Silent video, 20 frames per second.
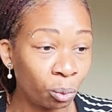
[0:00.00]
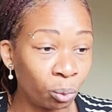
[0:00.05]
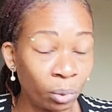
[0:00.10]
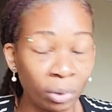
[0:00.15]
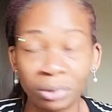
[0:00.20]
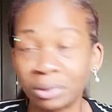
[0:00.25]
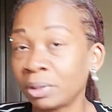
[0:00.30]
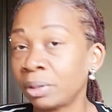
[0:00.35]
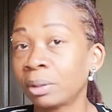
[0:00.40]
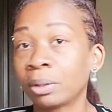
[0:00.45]

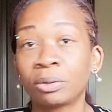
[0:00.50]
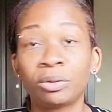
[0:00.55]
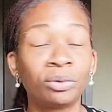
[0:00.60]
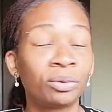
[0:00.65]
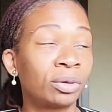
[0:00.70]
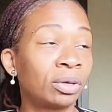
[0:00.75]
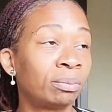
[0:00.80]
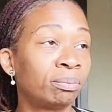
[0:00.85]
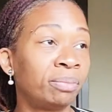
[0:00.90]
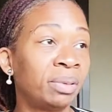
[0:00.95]
You
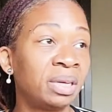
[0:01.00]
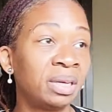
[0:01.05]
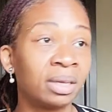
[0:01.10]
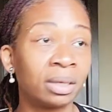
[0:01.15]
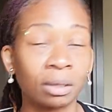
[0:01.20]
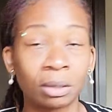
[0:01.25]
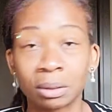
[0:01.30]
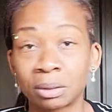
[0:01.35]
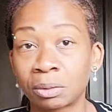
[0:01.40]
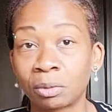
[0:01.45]
can be
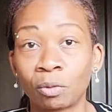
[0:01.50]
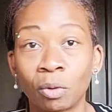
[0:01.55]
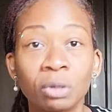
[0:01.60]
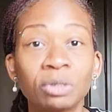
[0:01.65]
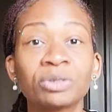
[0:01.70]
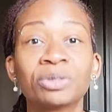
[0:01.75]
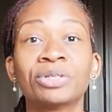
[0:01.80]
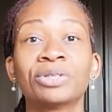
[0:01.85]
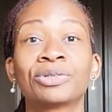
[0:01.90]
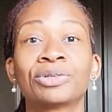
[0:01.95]
in a
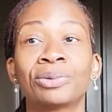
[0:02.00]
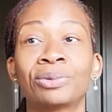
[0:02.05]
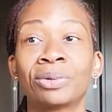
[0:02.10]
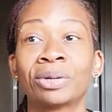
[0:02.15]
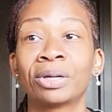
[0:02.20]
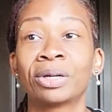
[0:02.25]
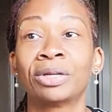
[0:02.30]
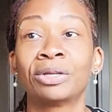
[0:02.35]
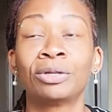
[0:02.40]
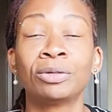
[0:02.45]
grocery
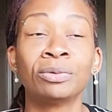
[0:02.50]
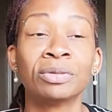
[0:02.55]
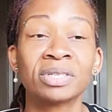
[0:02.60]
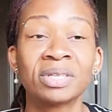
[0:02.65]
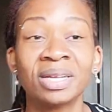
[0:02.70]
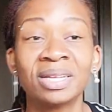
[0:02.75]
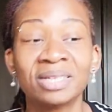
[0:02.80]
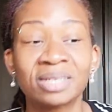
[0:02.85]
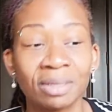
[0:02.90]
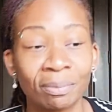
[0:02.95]
store and you
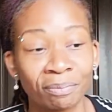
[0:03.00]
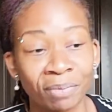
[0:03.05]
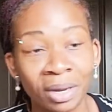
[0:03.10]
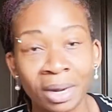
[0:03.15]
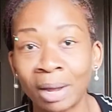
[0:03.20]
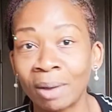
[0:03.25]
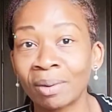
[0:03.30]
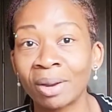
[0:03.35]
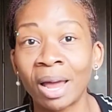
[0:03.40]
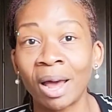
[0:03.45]
say something
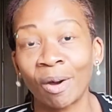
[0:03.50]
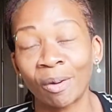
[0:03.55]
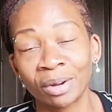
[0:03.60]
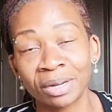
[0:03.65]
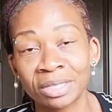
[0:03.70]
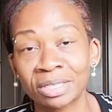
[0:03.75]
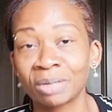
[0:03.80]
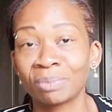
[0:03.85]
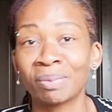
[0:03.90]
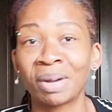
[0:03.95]
out loud
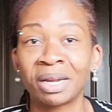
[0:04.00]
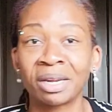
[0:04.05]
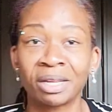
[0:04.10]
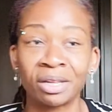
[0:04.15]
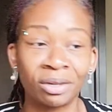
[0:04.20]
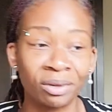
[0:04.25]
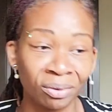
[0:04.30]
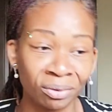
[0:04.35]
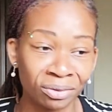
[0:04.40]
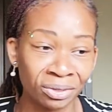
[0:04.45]
and somebody
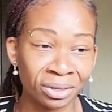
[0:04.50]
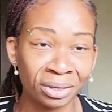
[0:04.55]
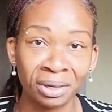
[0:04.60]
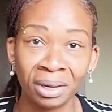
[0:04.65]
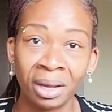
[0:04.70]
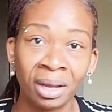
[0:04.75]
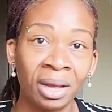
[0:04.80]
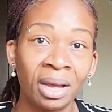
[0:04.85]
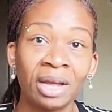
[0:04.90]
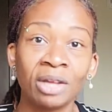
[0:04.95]
hears it.
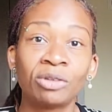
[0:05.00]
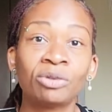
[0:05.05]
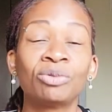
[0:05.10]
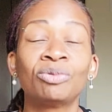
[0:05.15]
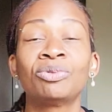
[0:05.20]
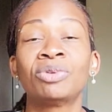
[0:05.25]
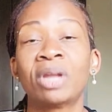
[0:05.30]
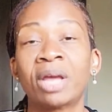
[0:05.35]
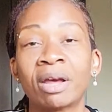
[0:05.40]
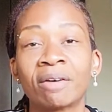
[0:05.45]
You
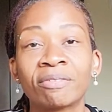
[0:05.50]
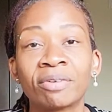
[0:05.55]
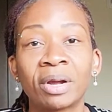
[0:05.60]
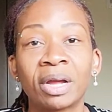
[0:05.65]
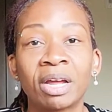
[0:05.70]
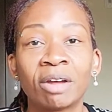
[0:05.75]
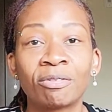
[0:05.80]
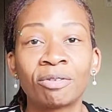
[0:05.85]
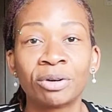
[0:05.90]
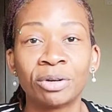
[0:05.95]

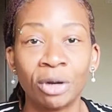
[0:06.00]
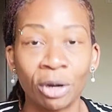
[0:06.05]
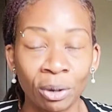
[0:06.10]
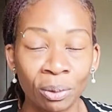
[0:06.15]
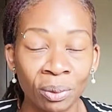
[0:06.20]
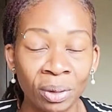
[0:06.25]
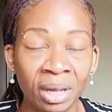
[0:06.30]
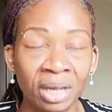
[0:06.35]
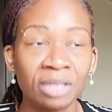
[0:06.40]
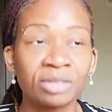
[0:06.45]
never ever
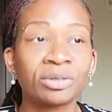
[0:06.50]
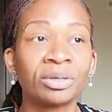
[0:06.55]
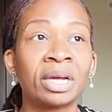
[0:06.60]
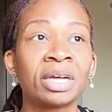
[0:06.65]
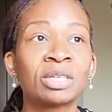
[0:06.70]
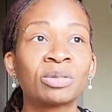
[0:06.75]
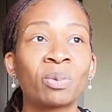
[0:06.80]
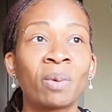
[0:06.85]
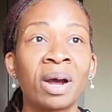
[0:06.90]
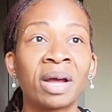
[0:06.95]
know. So
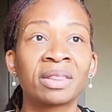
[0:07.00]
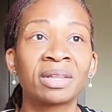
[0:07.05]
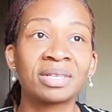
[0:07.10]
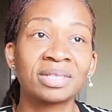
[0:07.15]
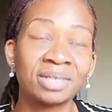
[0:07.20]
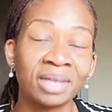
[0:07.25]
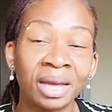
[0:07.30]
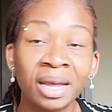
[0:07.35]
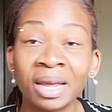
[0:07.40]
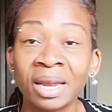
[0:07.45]
that's why
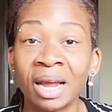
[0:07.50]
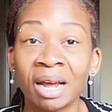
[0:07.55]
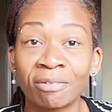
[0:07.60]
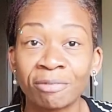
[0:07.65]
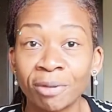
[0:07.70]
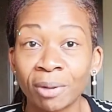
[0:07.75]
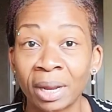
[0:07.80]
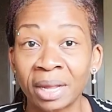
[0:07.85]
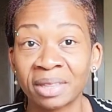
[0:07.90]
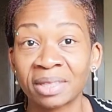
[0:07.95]
I
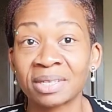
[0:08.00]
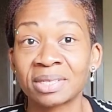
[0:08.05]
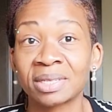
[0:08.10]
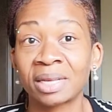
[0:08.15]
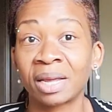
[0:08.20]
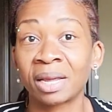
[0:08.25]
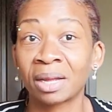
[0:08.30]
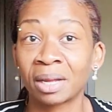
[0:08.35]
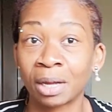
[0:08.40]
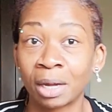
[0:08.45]
feel like the
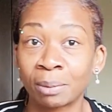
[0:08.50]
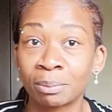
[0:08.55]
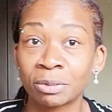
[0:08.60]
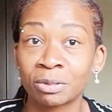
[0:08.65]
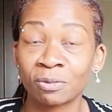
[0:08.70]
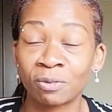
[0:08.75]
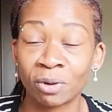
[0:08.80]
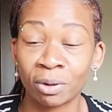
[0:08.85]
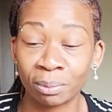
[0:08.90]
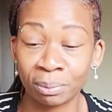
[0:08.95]
saying
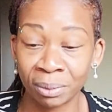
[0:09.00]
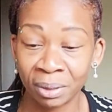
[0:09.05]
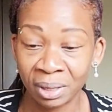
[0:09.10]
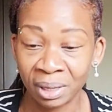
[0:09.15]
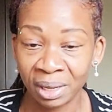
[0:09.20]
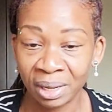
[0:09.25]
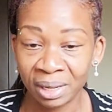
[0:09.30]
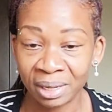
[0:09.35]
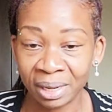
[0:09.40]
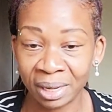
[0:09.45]
comes from
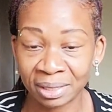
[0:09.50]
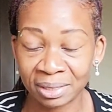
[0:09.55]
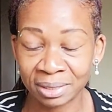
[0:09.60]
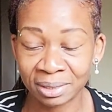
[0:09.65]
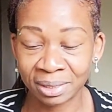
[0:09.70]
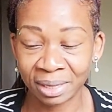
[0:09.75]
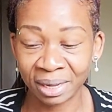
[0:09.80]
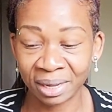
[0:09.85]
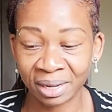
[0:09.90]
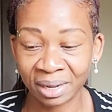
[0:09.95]
that
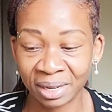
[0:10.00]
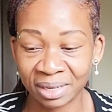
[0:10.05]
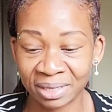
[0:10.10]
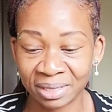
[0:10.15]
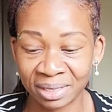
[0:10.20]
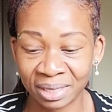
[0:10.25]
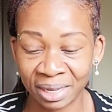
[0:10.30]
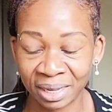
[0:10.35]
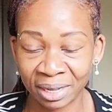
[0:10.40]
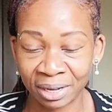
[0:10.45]
saying that
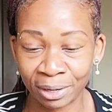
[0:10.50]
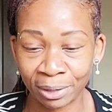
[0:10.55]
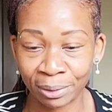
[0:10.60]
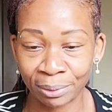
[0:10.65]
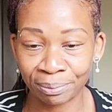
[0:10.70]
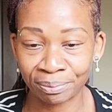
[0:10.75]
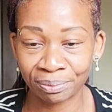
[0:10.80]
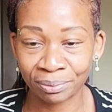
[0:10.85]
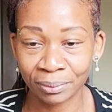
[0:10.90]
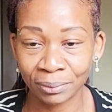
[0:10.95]

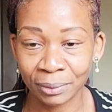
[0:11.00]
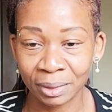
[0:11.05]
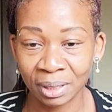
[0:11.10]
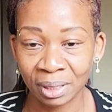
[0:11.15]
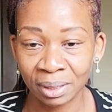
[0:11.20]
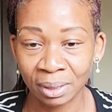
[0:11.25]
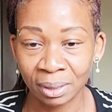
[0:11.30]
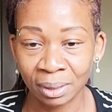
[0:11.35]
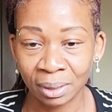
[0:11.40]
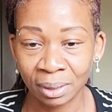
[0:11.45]
said,
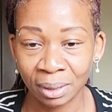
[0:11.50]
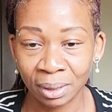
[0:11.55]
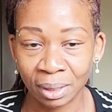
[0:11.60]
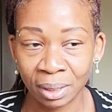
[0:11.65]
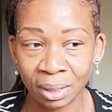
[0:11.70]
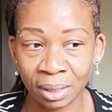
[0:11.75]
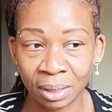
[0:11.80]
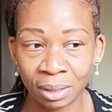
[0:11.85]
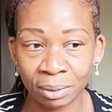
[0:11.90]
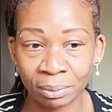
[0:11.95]

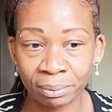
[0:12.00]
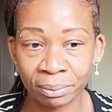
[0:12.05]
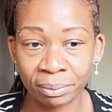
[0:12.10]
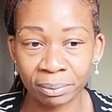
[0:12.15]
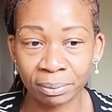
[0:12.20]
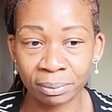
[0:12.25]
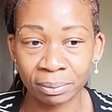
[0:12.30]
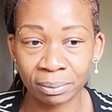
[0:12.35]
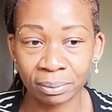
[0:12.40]
um,